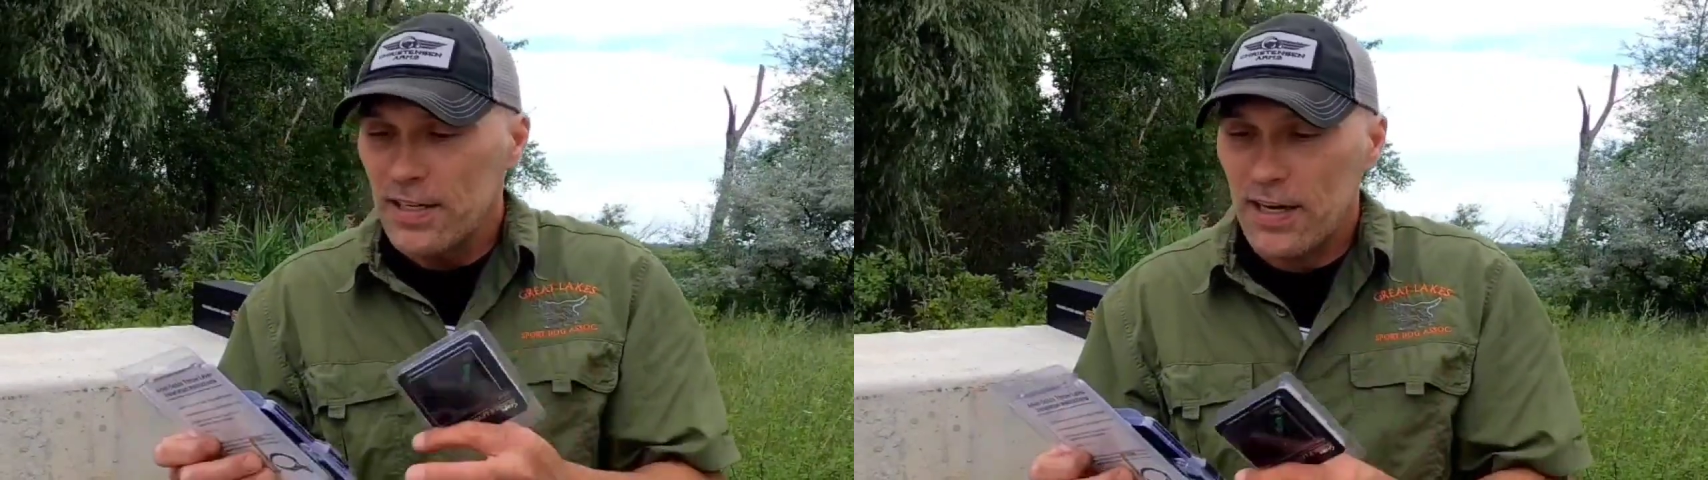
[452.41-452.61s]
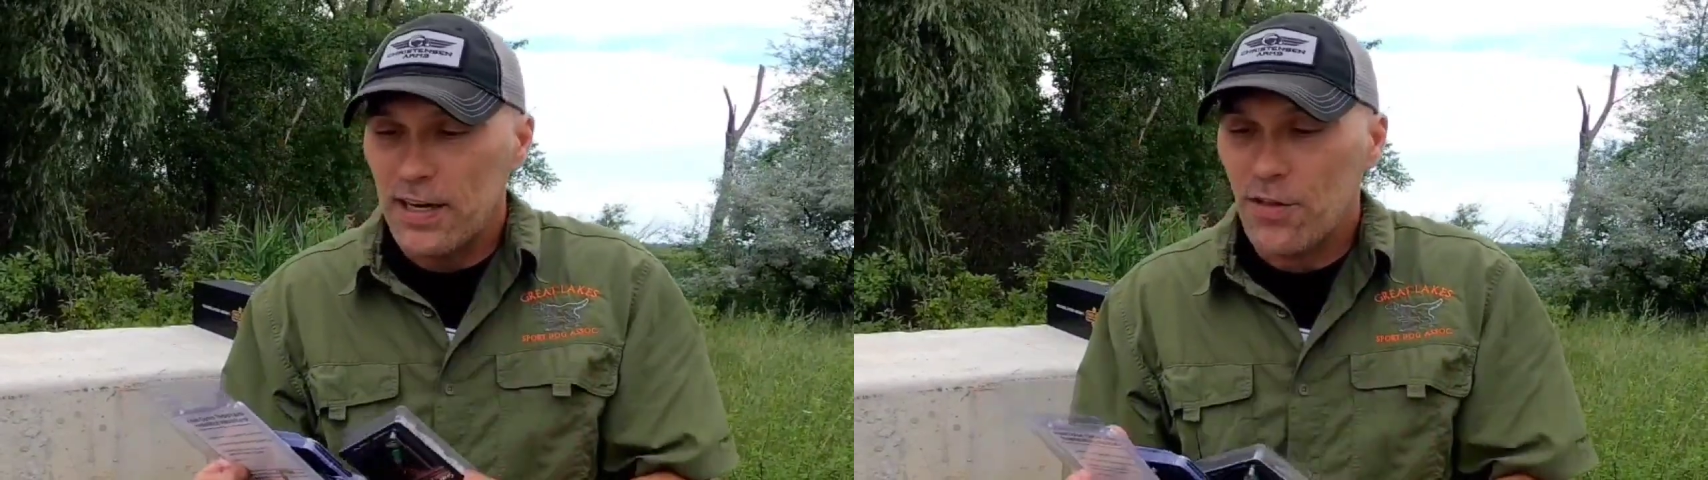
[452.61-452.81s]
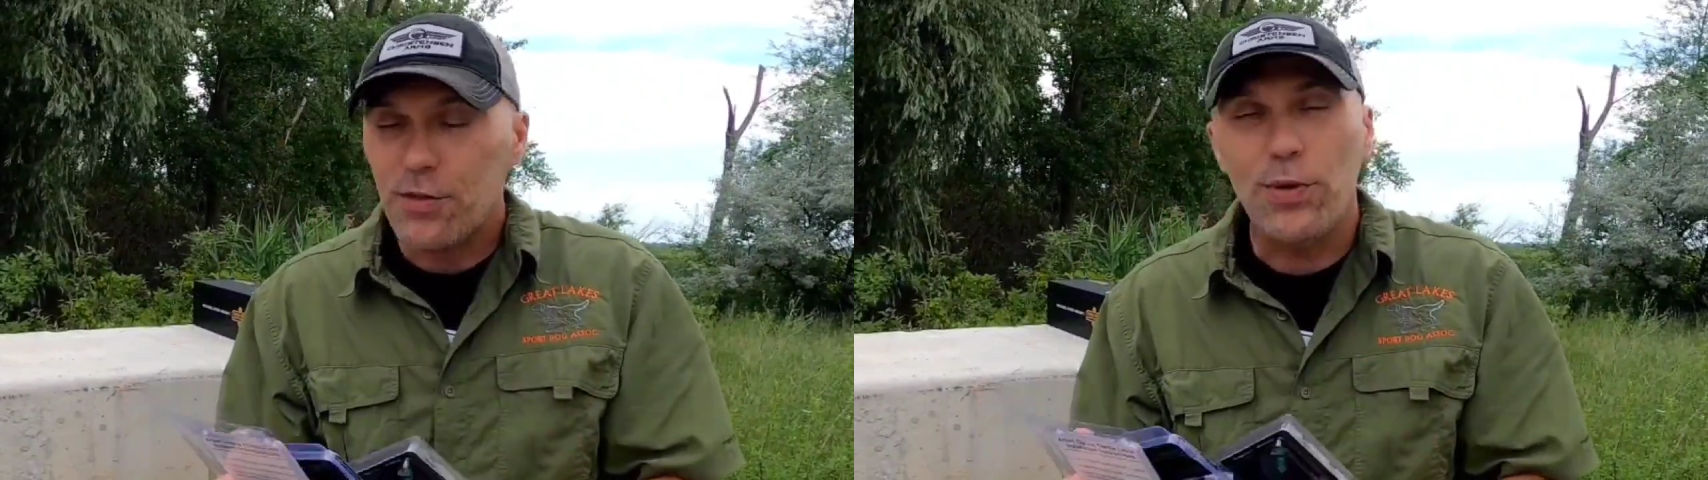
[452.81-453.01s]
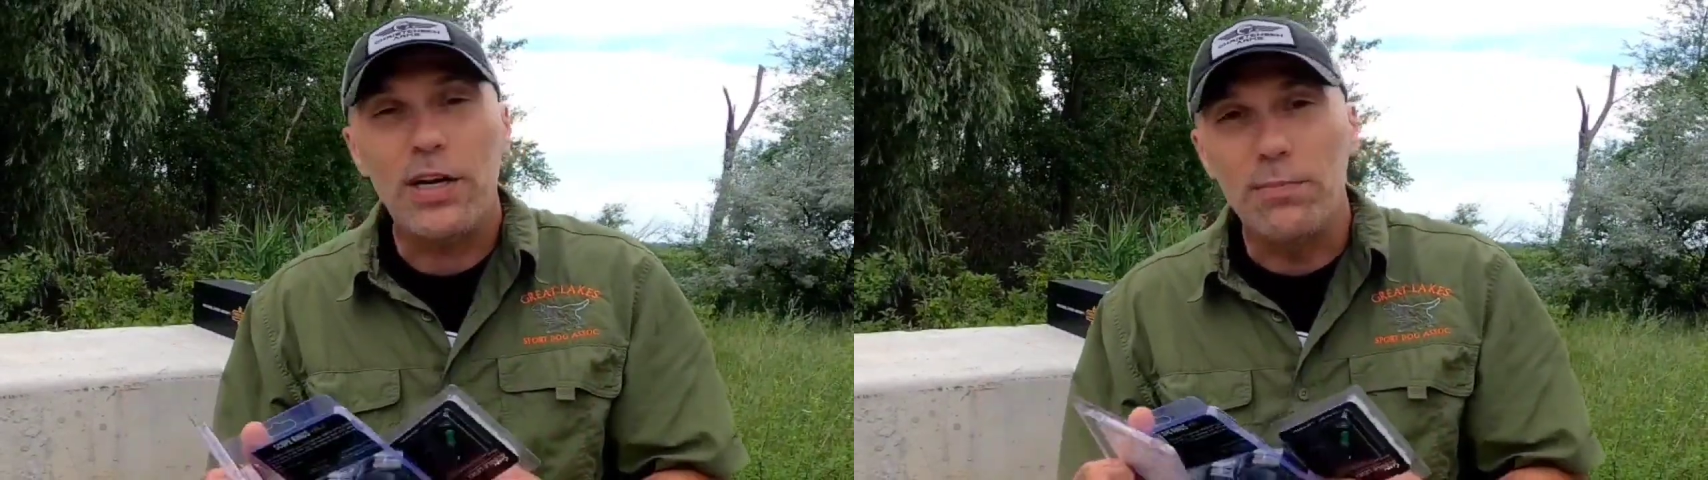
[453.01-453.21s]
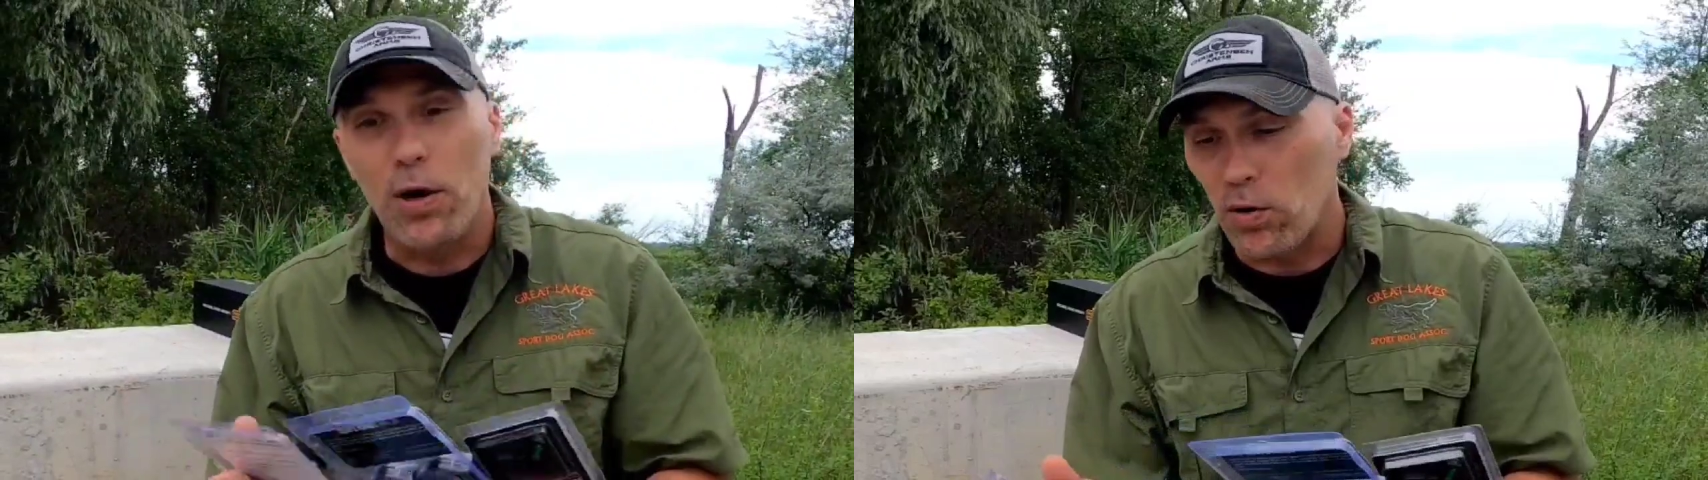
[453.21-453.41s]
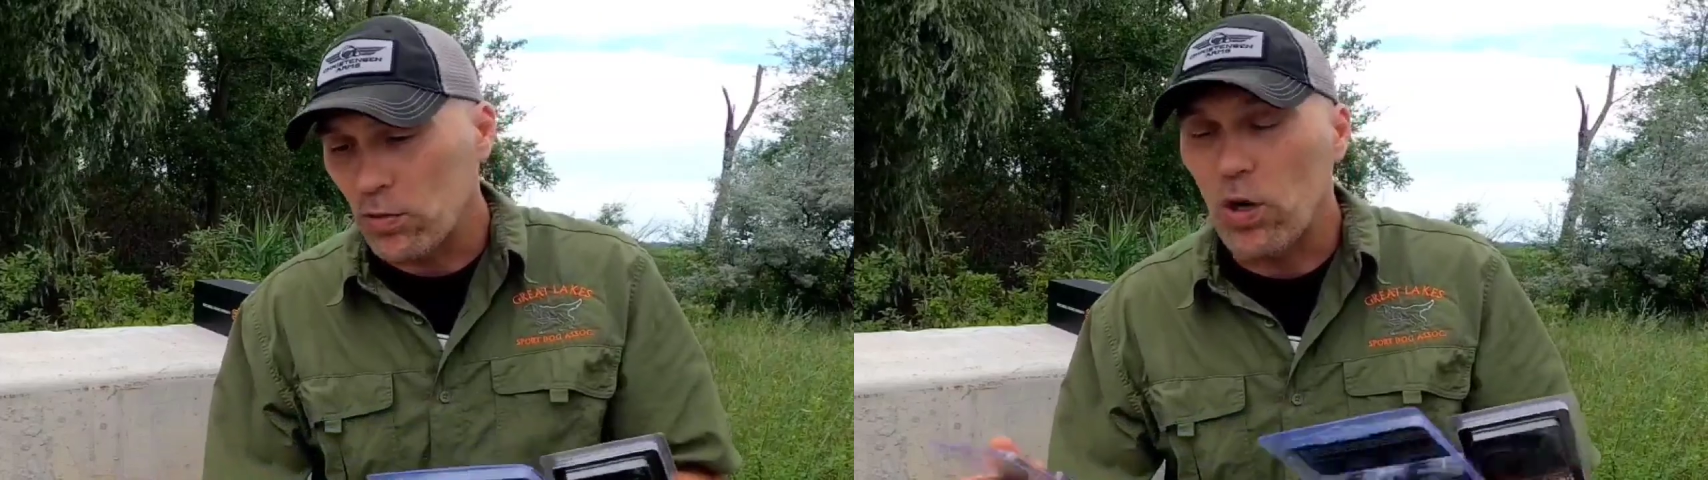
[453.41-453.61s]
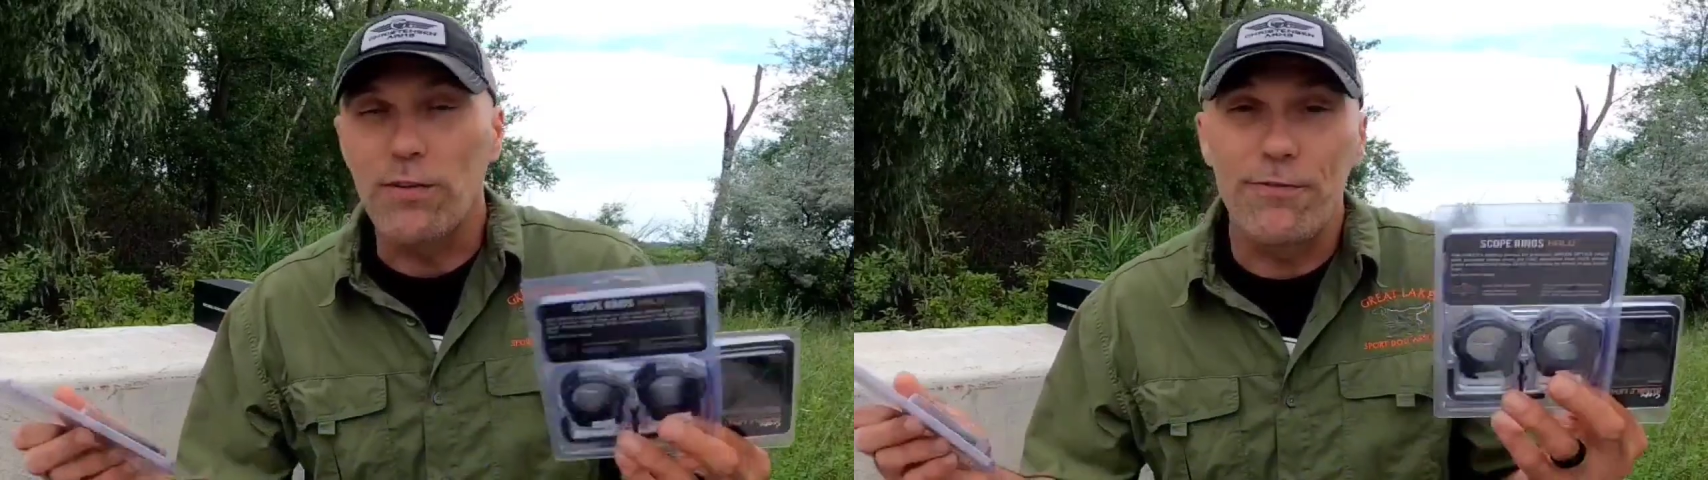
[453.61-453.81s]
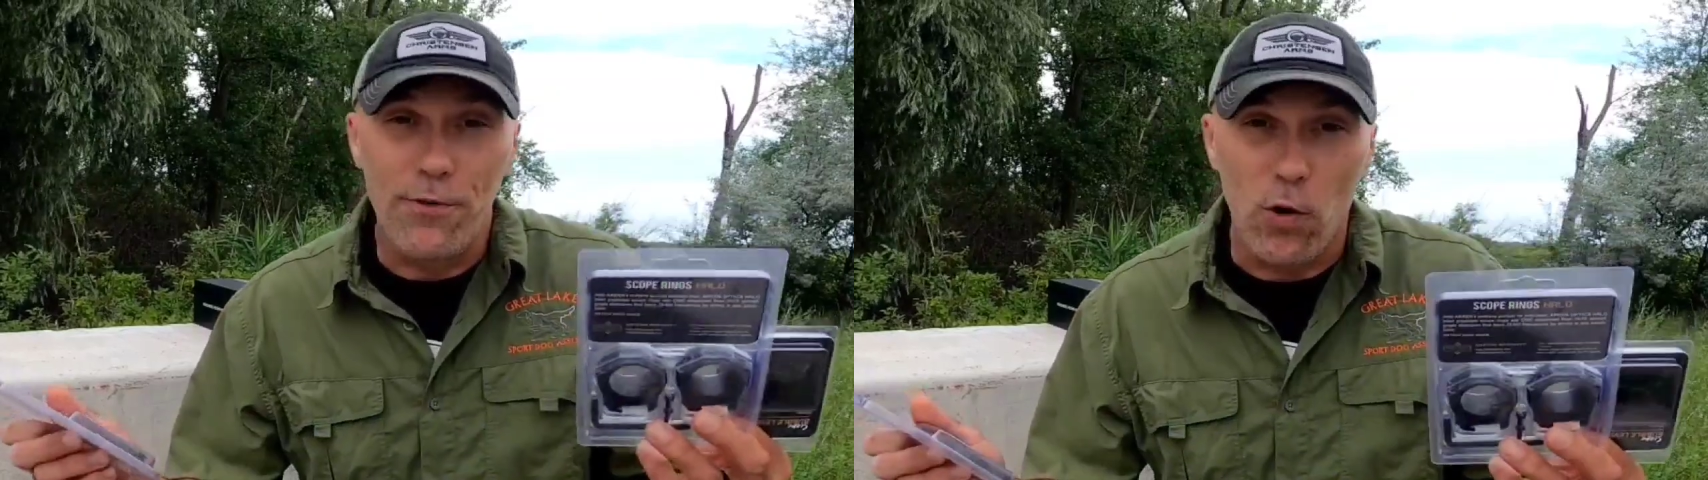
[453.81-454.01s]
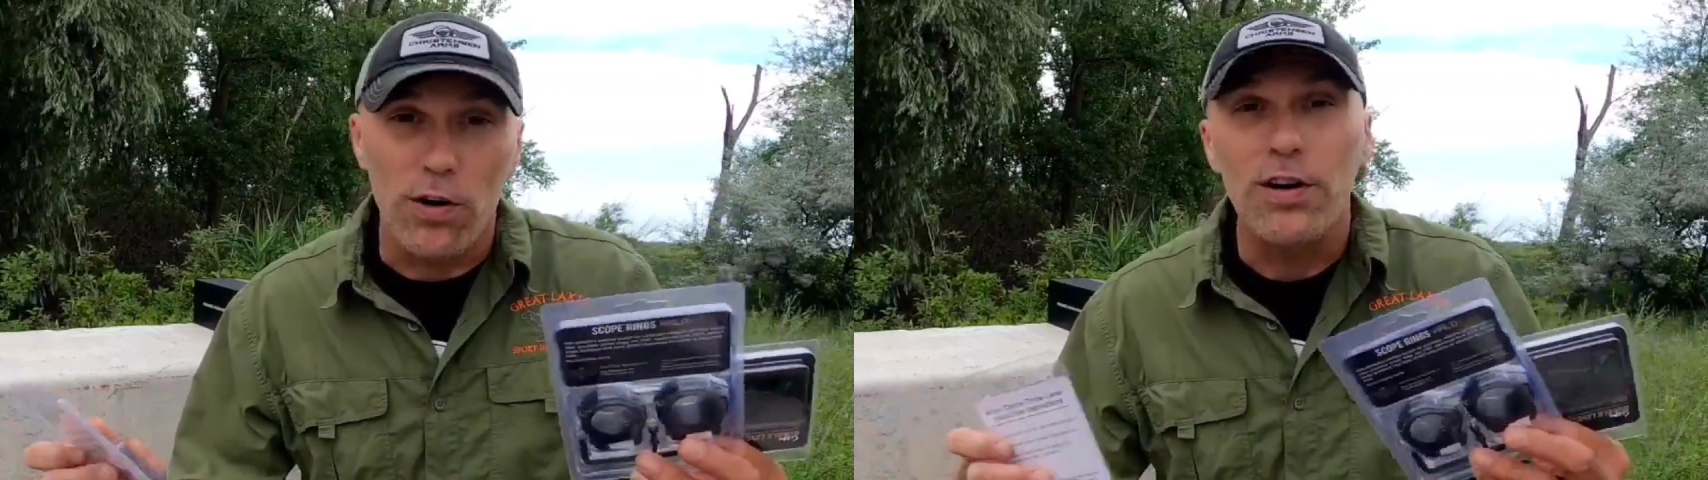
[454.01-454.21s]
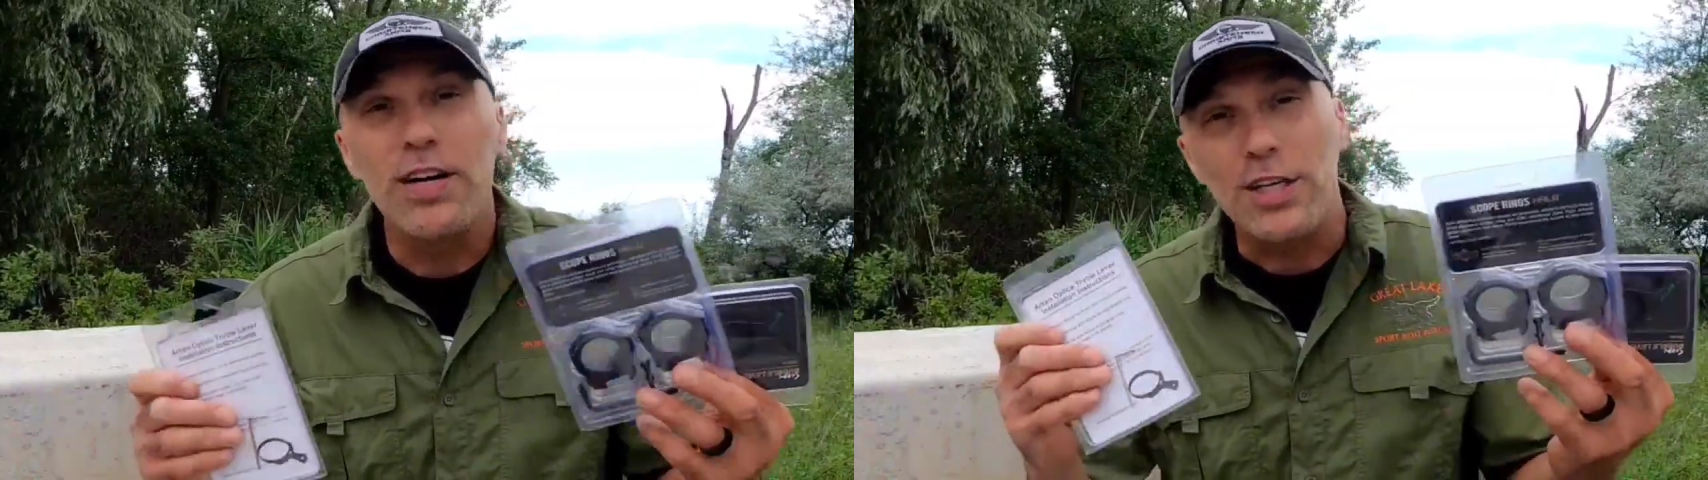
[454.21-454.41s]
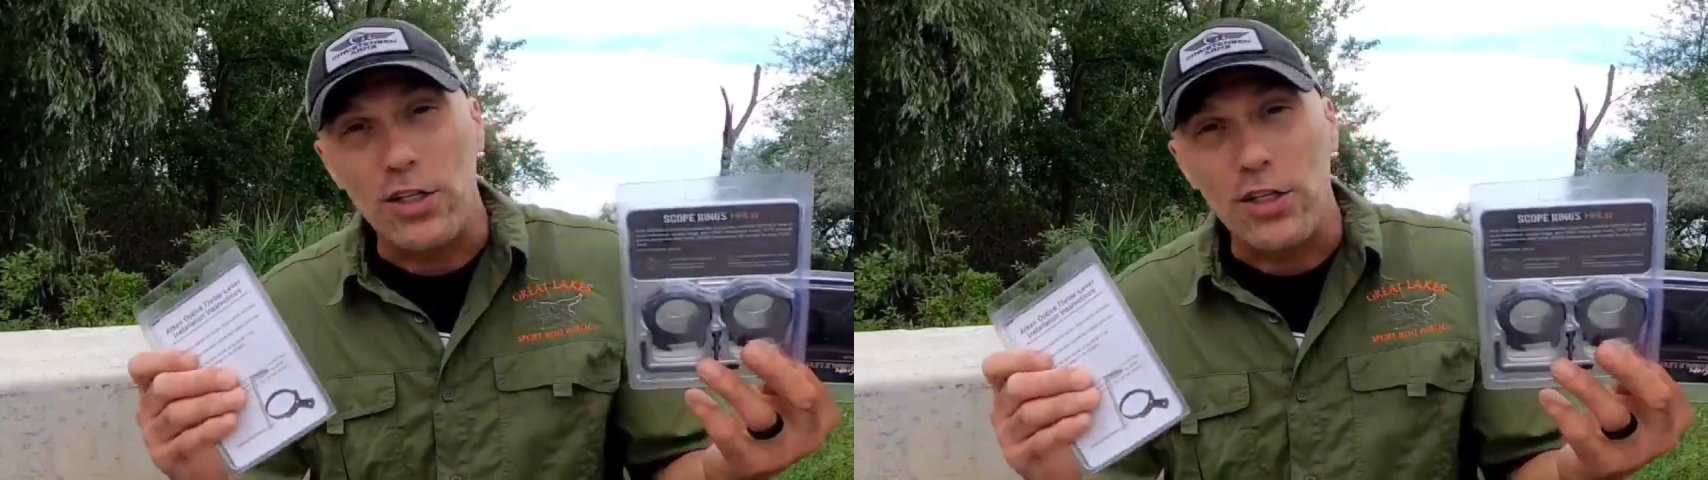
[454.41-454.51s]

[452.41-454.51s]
uh, three components, well, four.